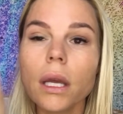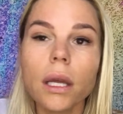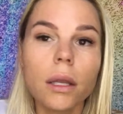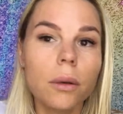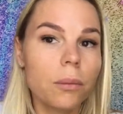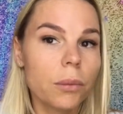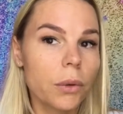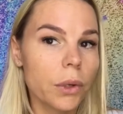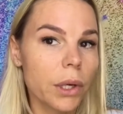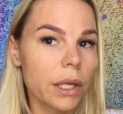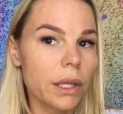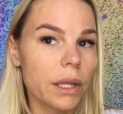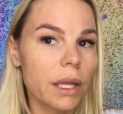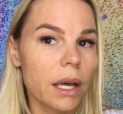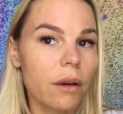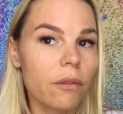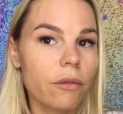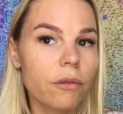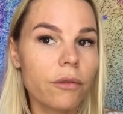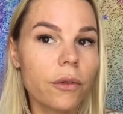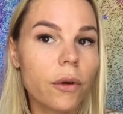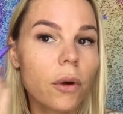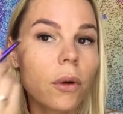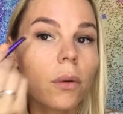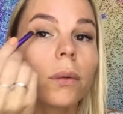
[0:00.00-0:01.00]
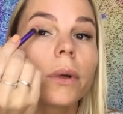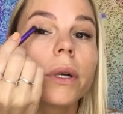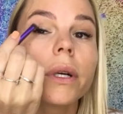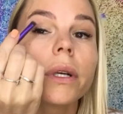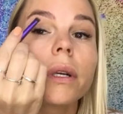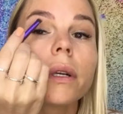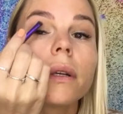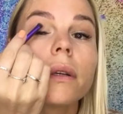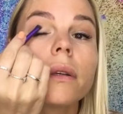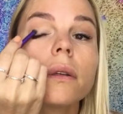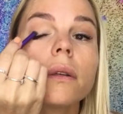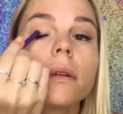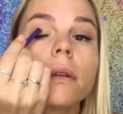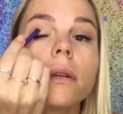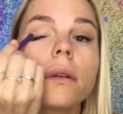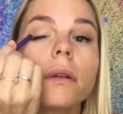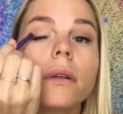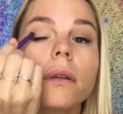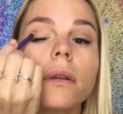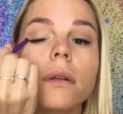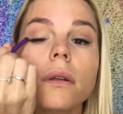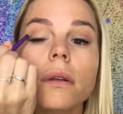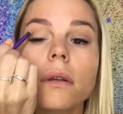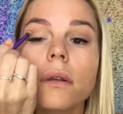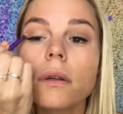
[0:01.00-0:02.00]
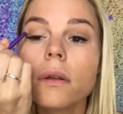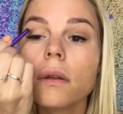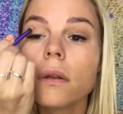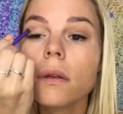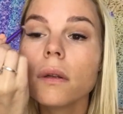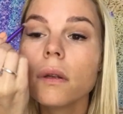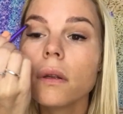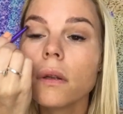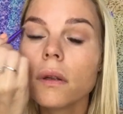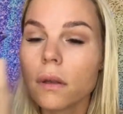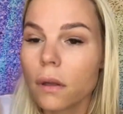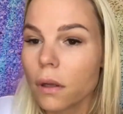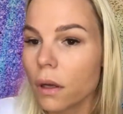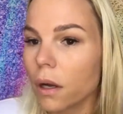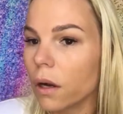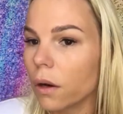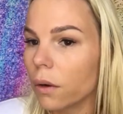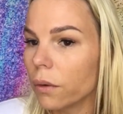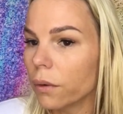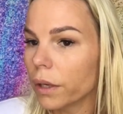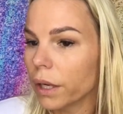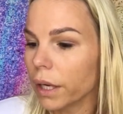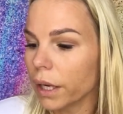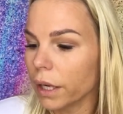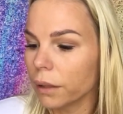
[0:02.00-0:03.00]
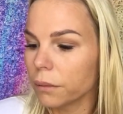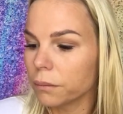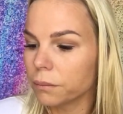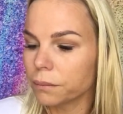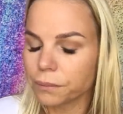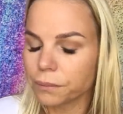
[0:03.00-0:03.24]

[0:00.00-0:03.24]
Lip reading: and bring that forward. Okay.